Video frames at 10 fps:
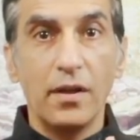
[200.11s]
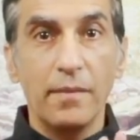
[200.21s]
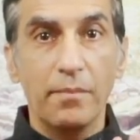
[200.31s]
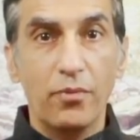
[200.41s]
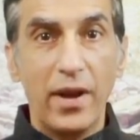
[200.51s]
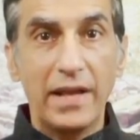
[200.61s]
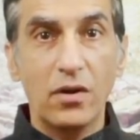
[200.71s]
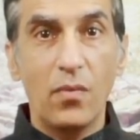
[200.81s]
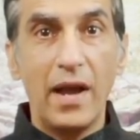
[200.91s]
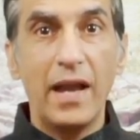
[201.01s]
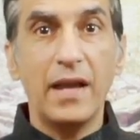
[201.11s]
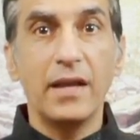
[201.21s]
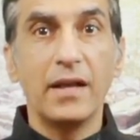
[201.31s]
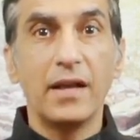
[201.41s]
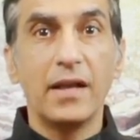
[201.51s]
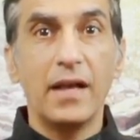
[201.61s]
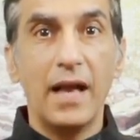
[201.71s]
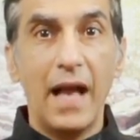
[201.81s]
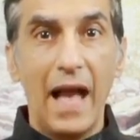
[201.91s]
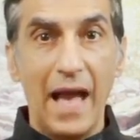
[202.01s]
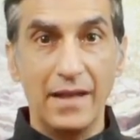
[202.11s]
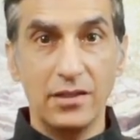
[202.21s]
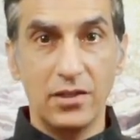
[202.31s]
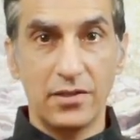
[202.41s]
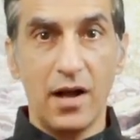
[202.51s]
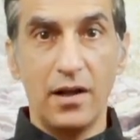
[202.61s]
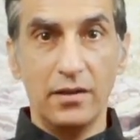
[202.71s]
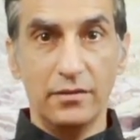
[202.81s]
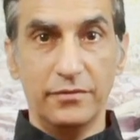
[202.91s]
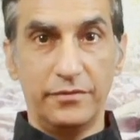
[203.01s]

break away, and dissolve.